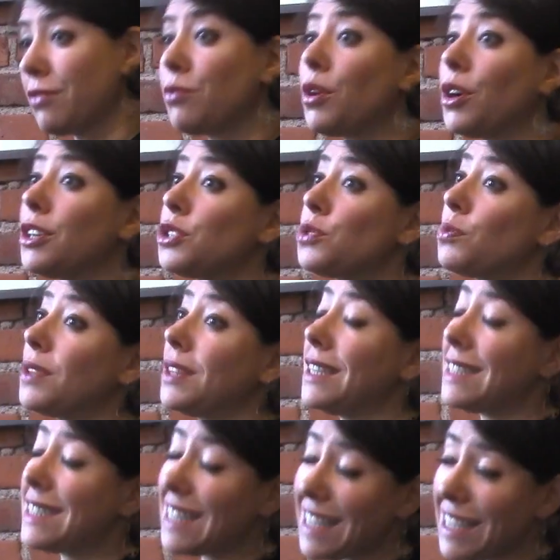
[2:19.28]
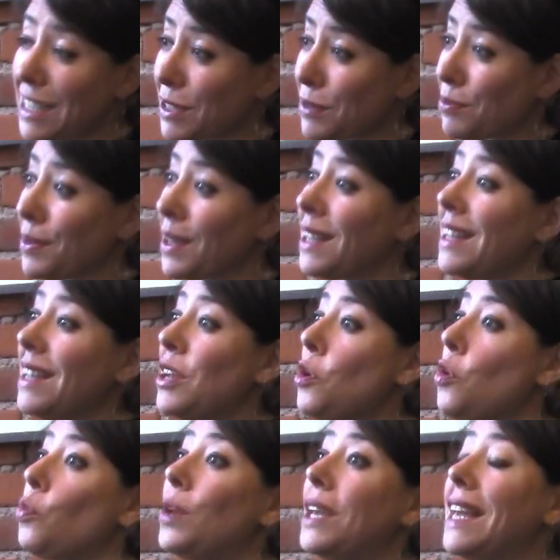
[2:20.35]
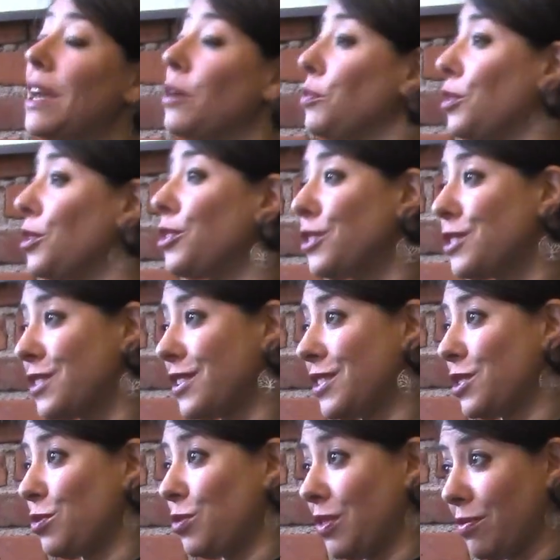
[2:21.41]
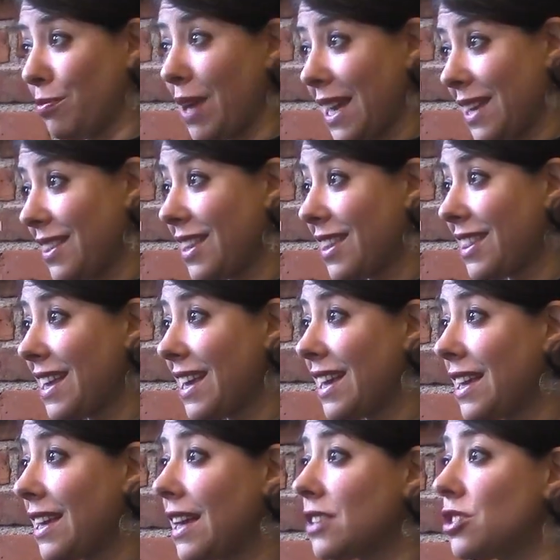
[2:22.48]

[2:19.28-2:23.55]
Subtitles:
Whereas with the team, we can't rehearse until we've made the thing.